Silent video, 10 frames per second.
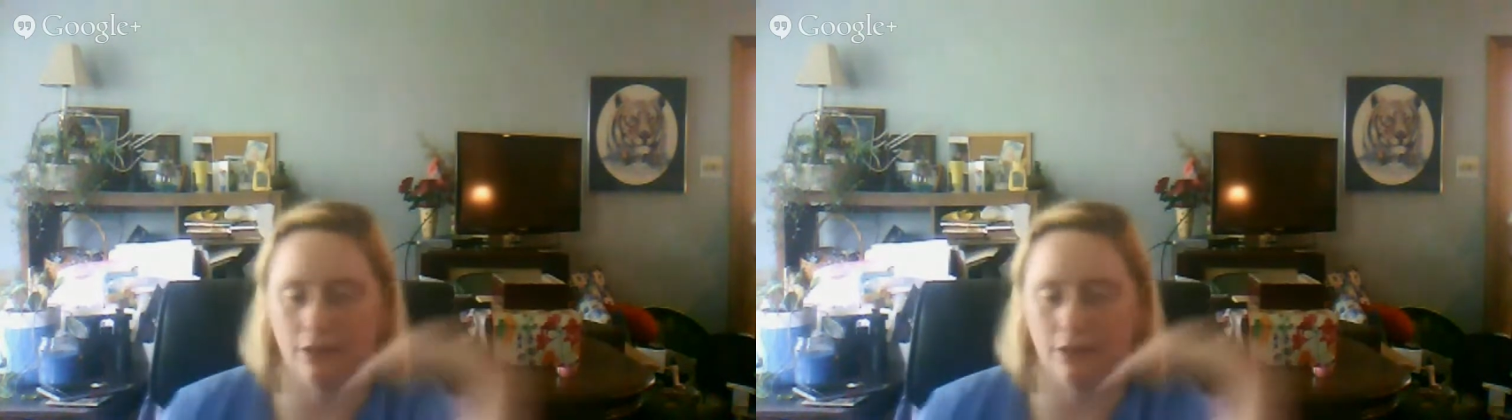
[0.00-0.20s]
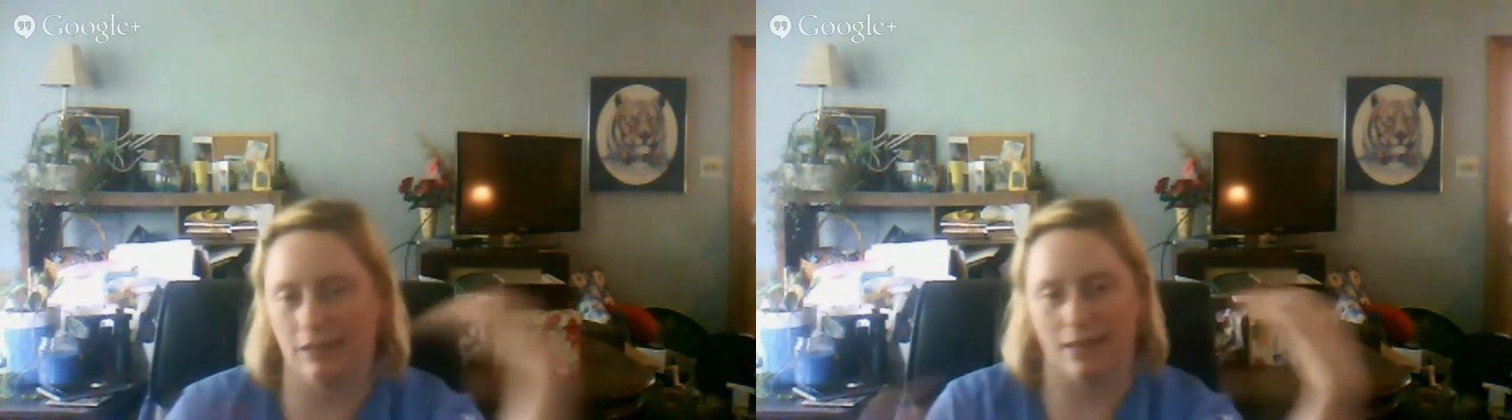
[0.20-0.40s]

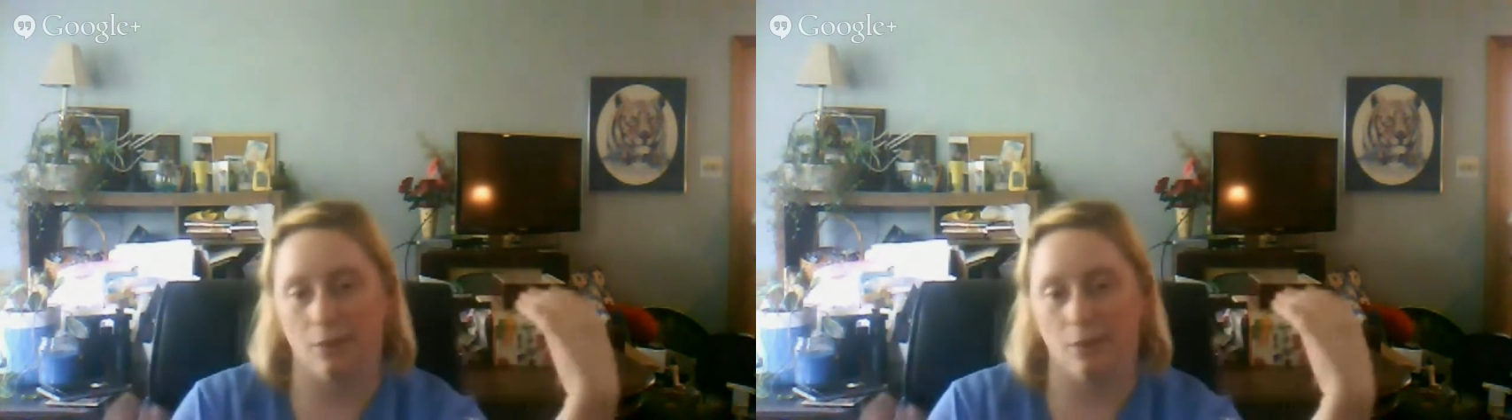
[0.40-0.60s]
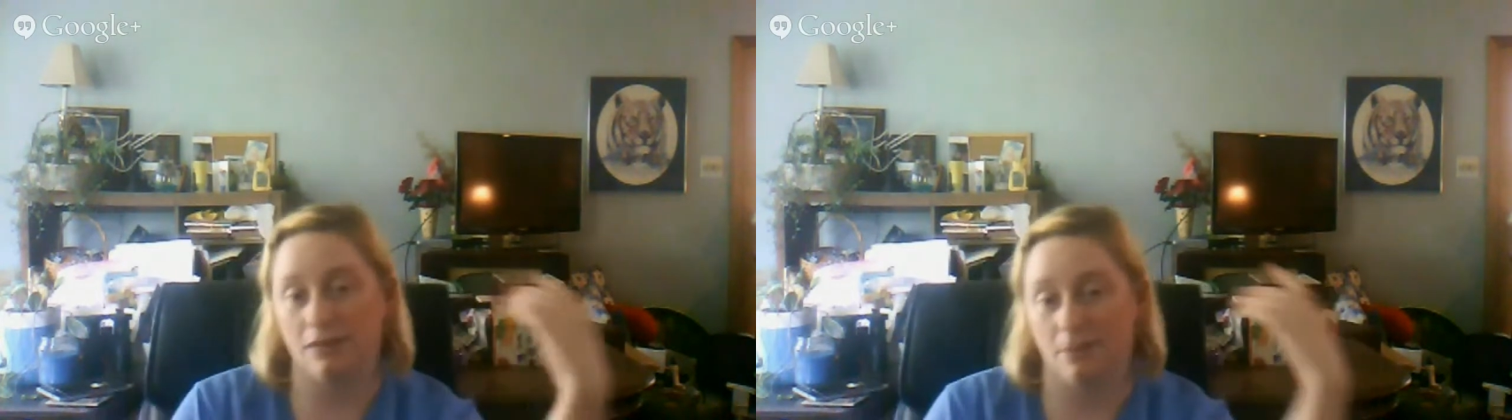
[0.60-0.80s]
like it
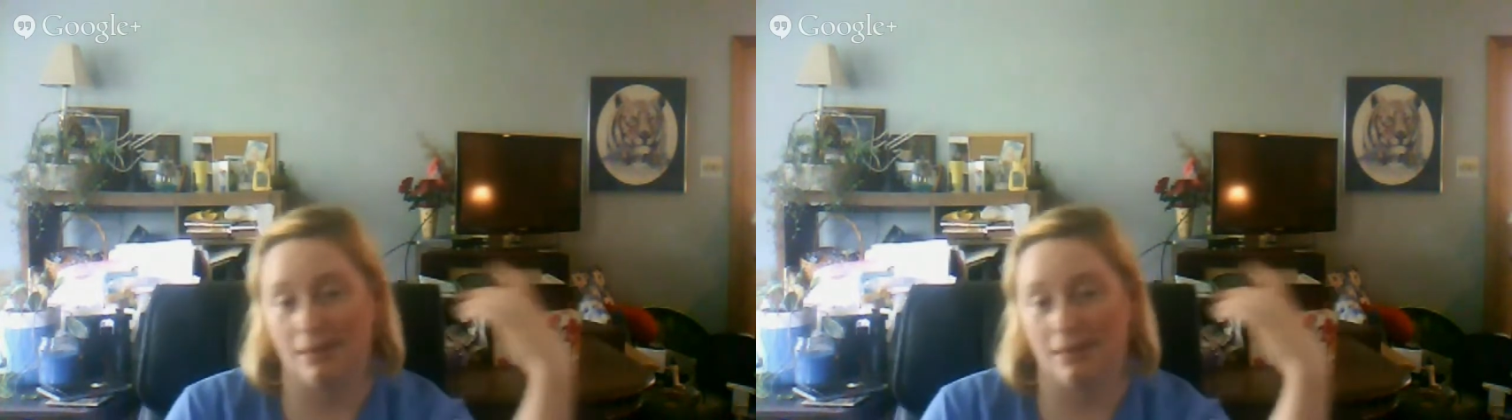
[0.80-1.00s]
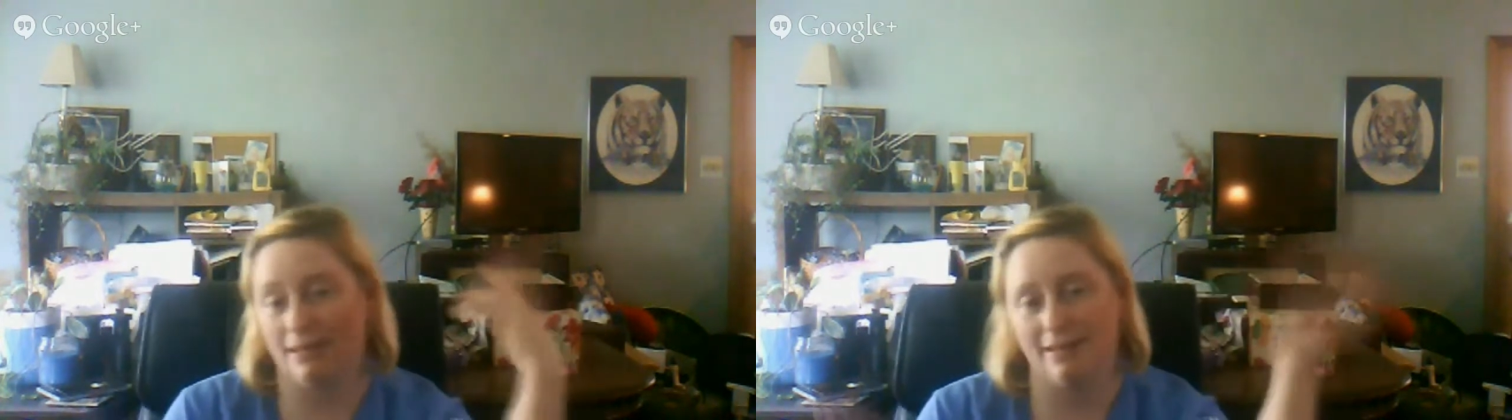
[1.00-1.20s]
when somebody
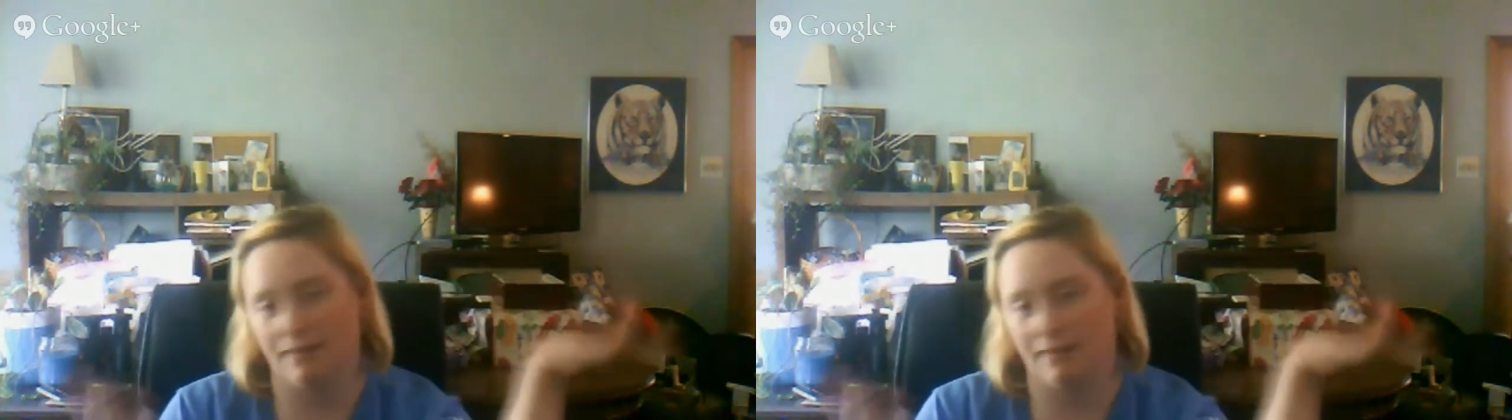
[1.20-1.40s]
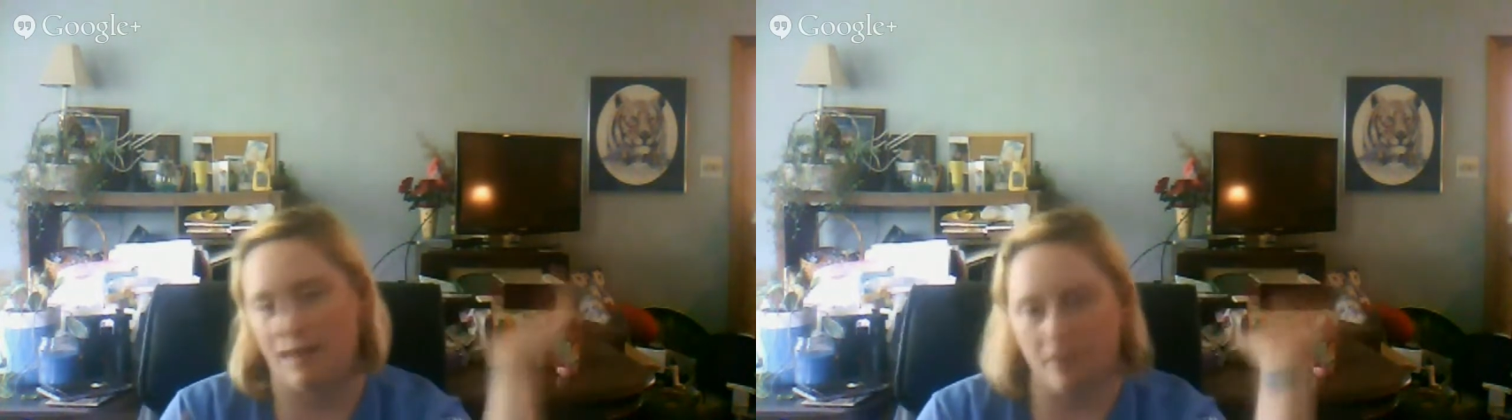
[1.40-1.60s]
says
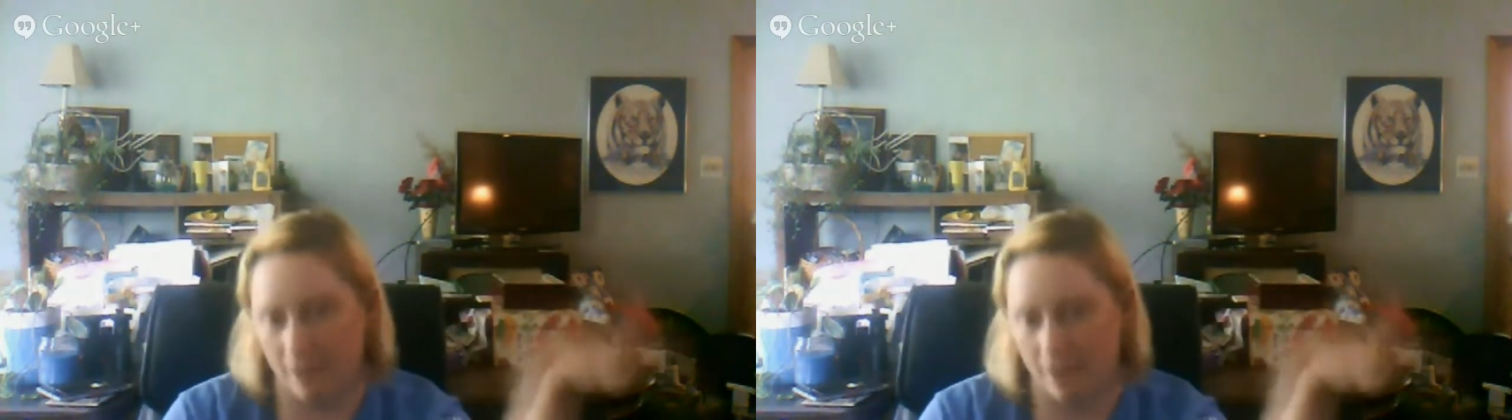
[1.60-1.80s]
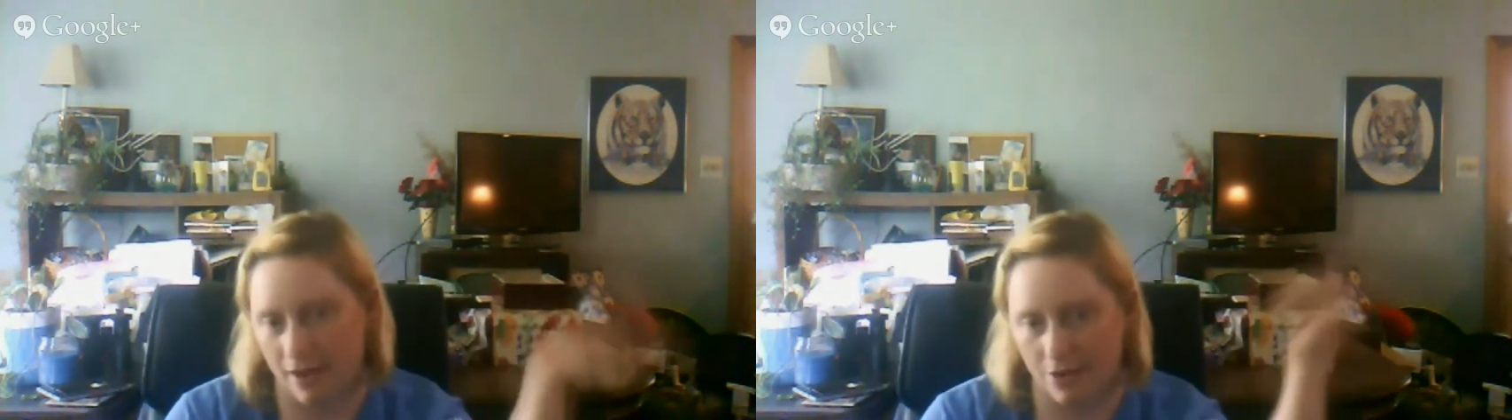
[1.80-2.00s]
anything